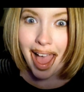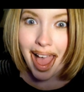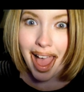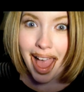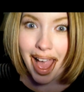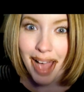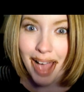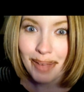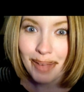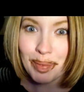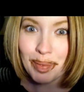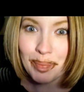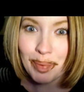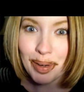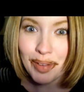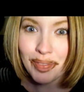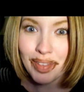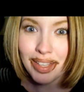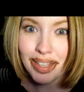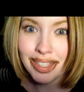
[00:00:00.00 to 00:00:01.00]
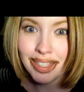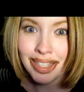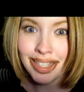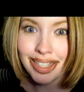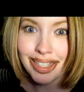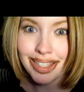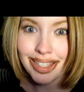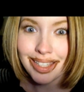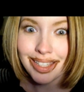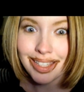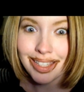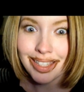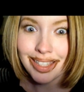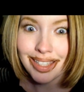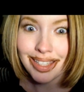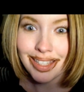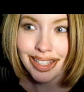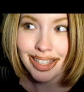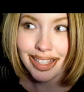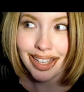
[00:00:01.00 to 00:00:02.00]
Happy birthday, Denise.
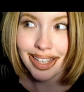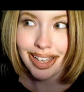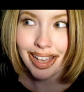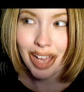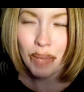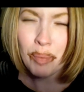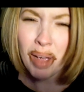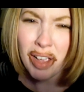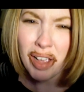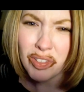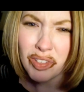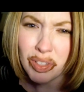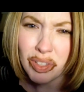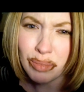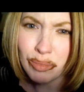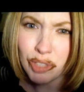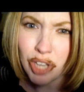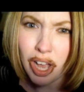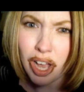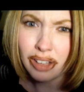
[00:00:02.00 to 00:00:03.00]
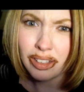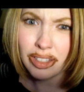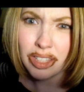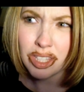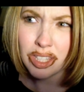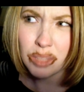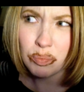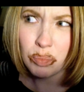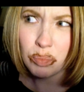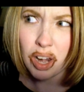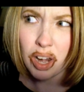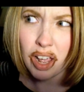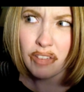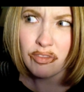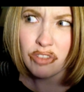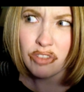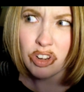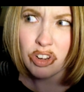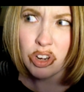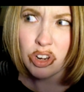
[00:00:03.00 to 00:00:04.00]
I bought you some chocolates, but I have
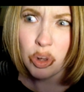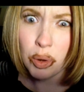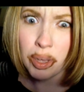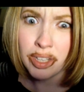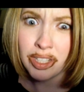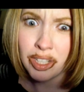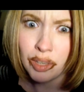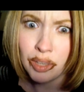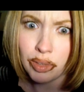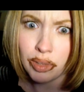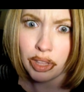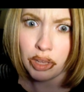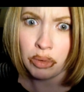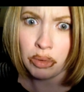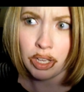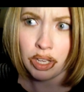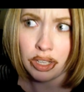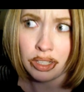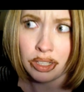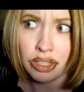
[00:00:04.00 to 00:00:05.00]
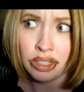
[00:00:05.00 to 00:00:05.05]
no idea where they went.